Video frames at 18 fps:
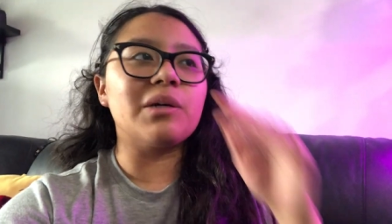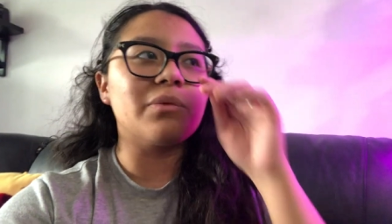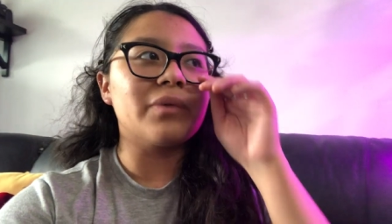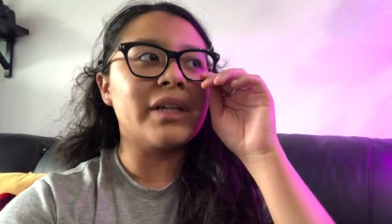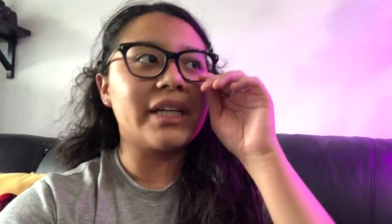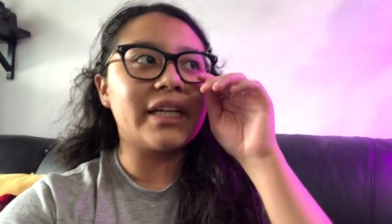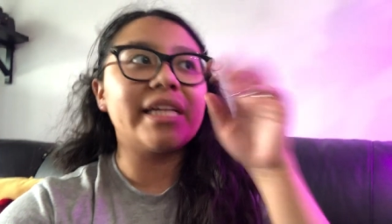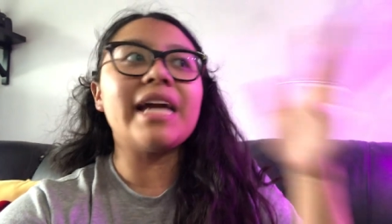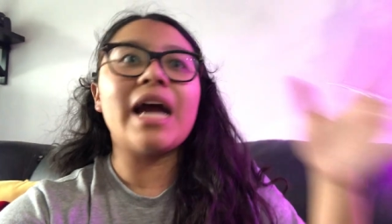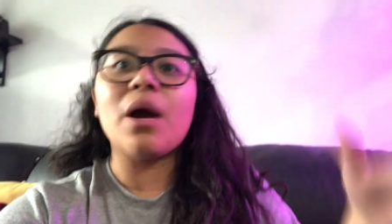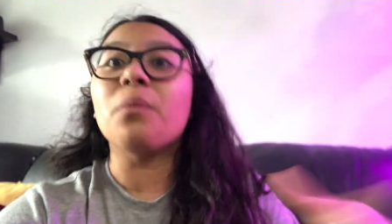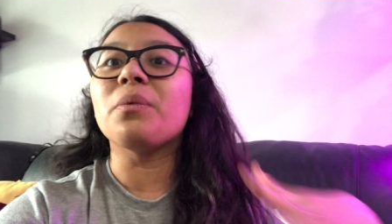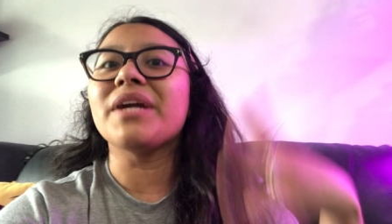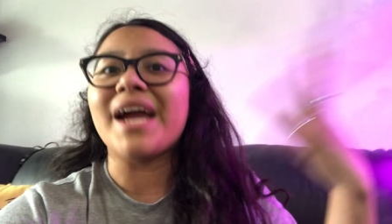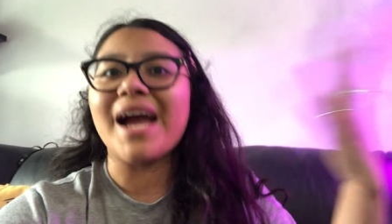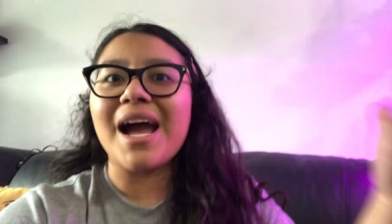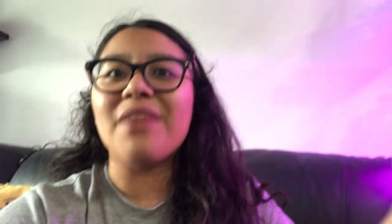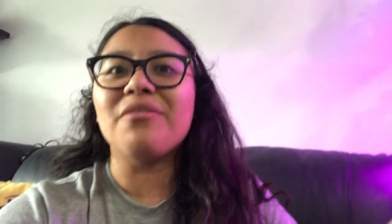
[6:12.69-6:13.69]
And we're like, yeah,
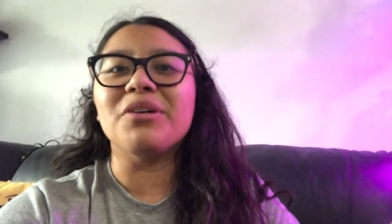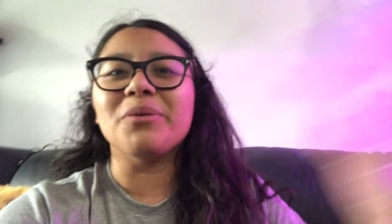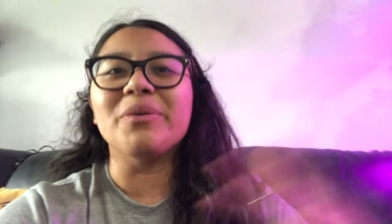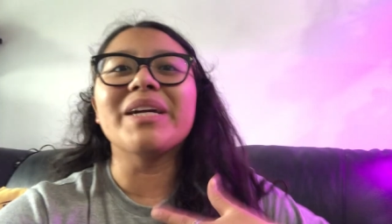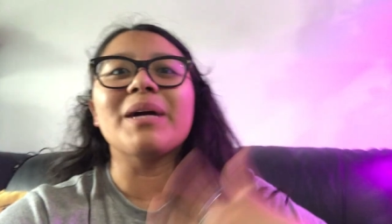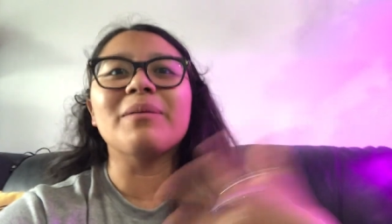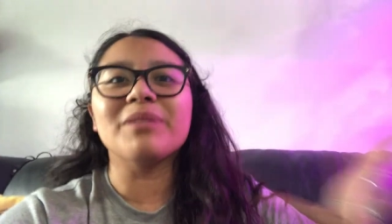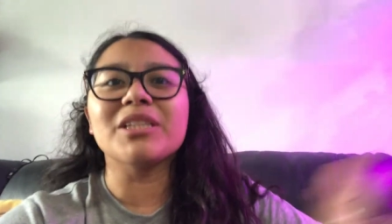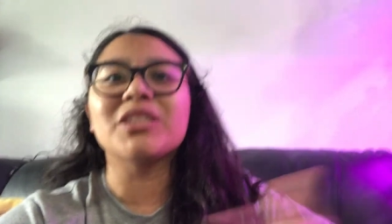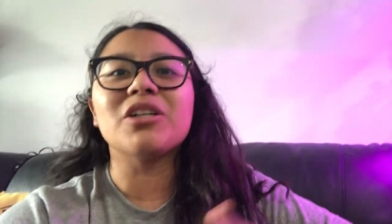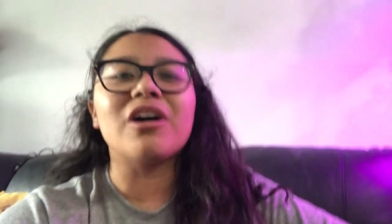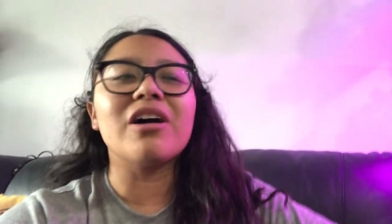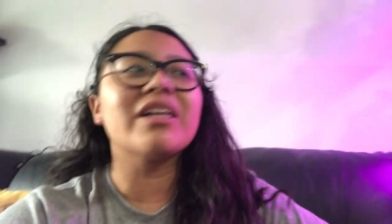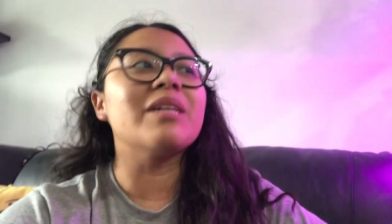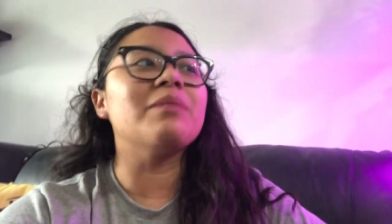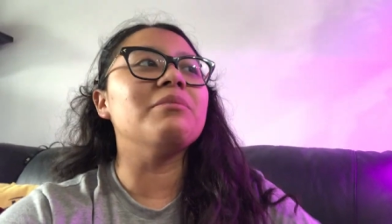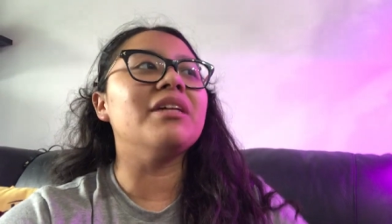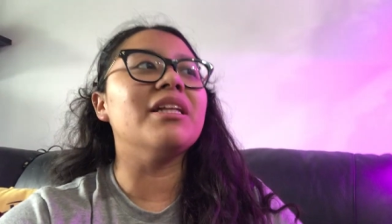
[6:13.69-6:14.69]
we have it. We kept like
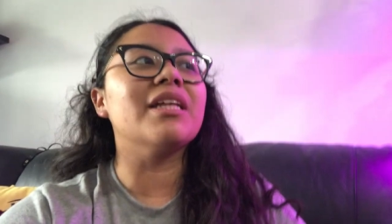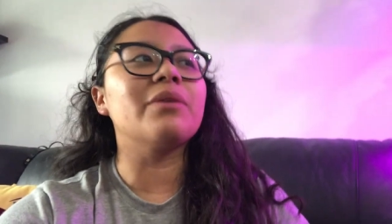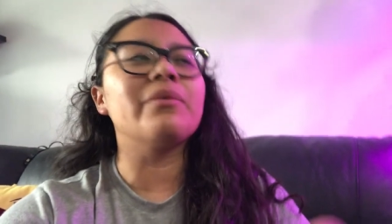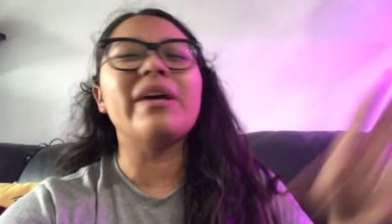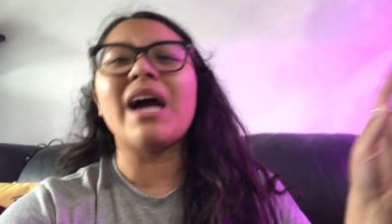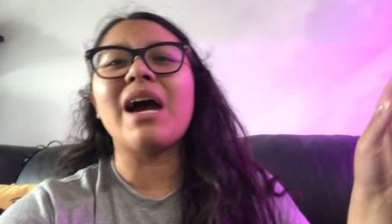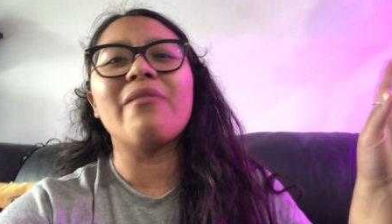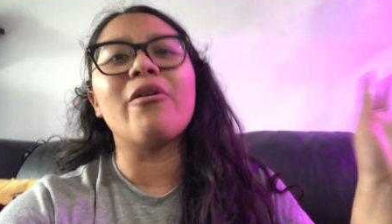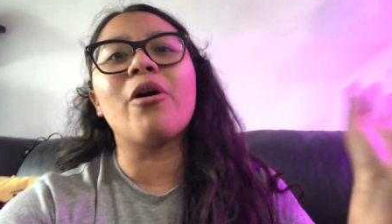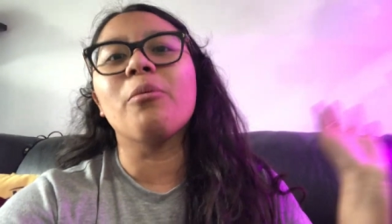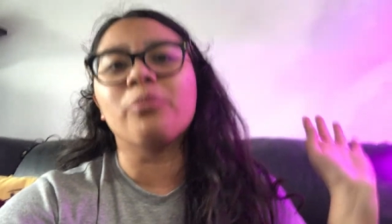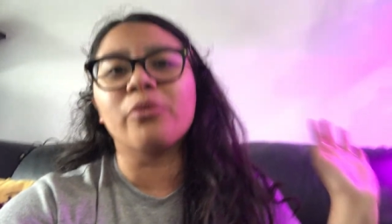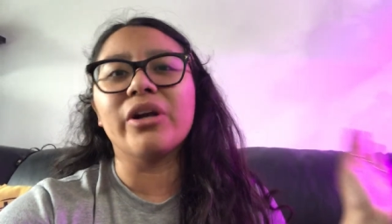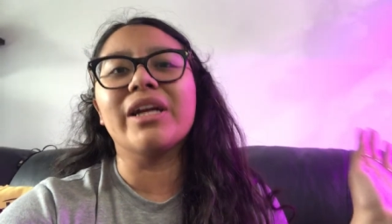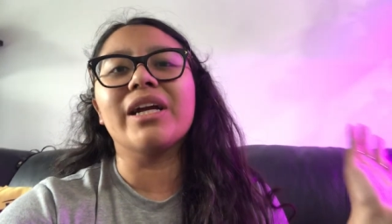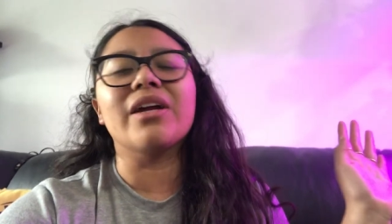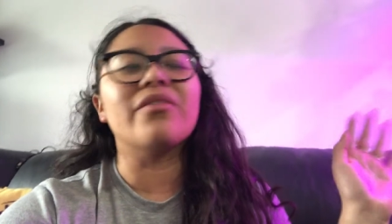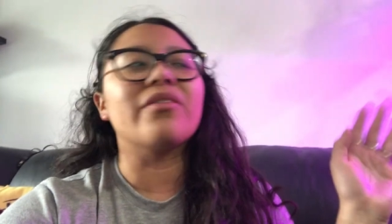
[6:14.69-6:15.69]
talking to me, like, we have, I'll
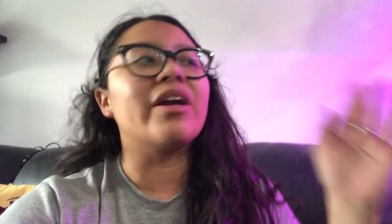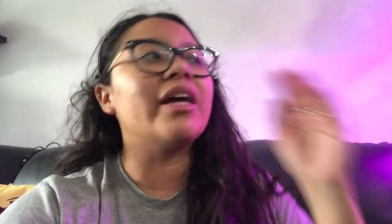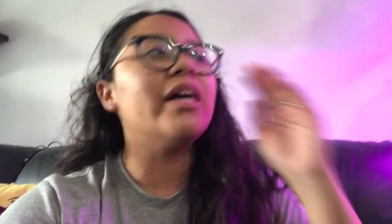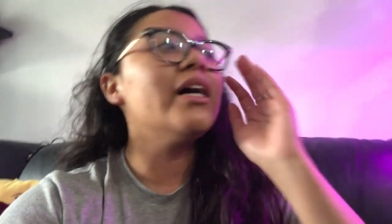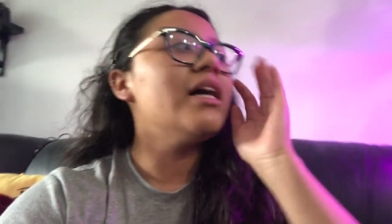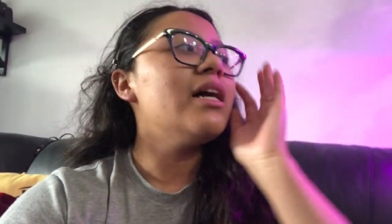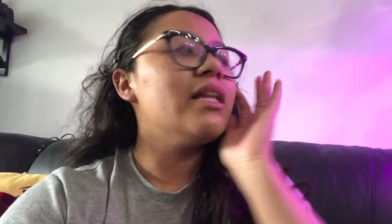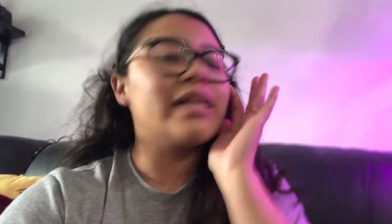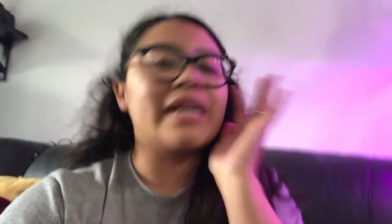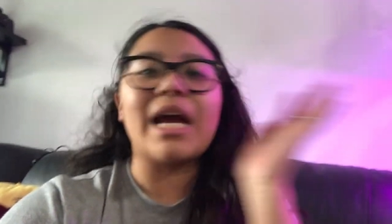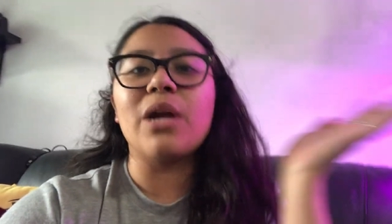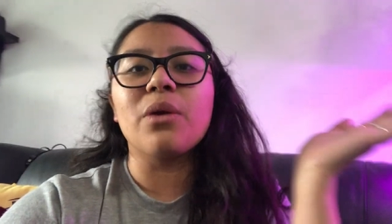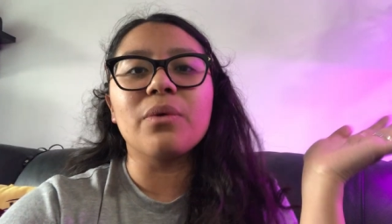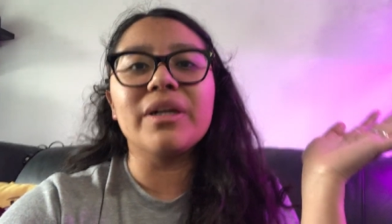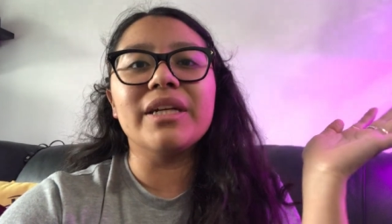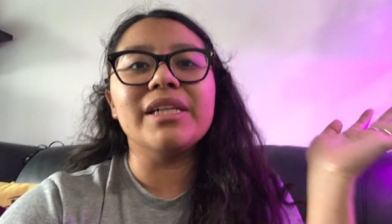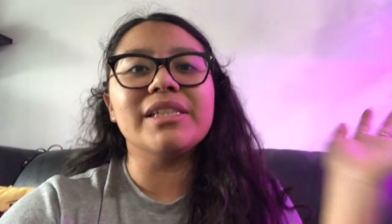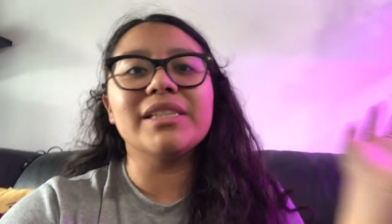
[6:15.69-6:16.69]
bring it, right? Like, I know
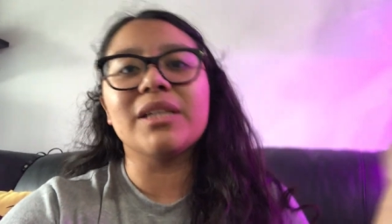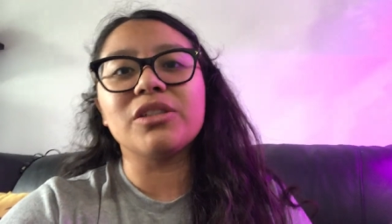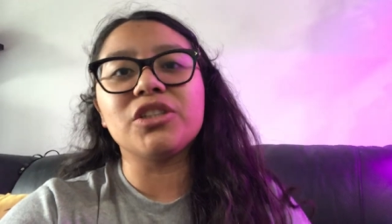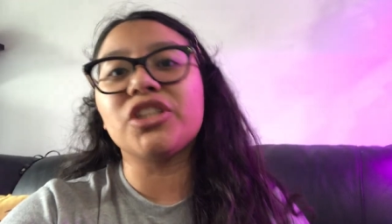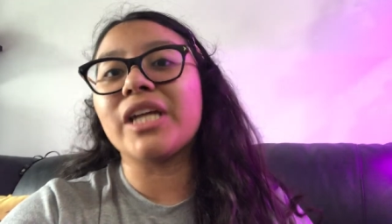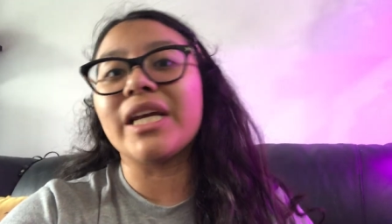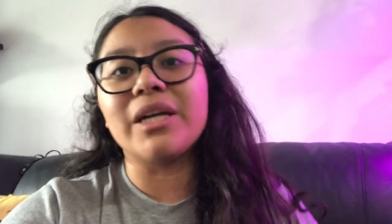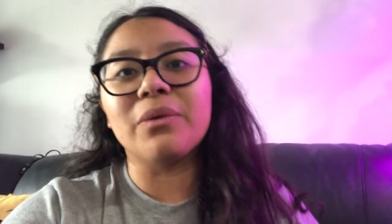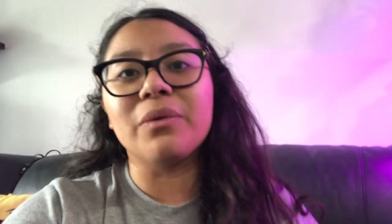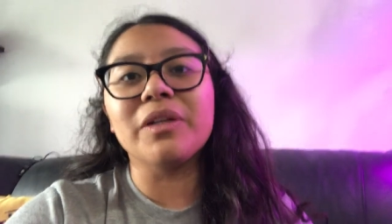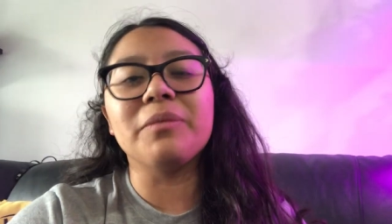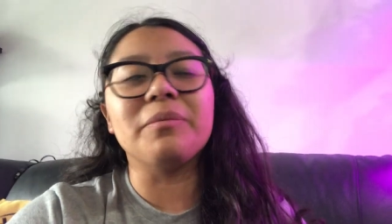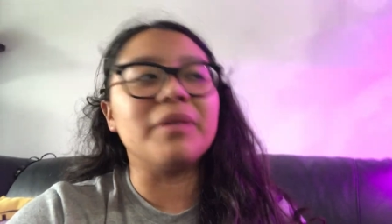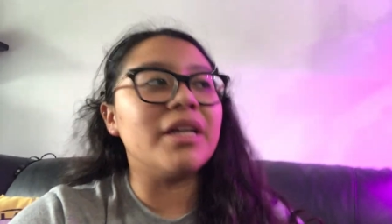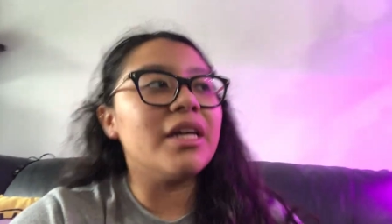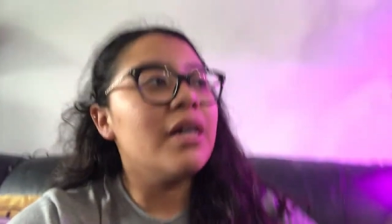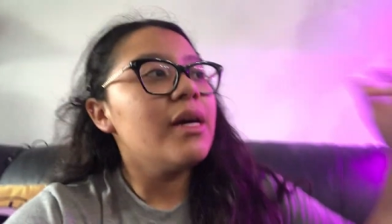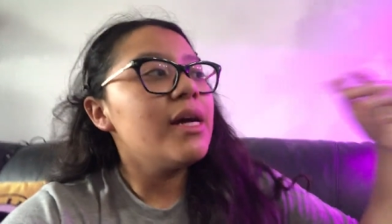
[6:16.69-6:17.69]
where it is. I'll just take it with me.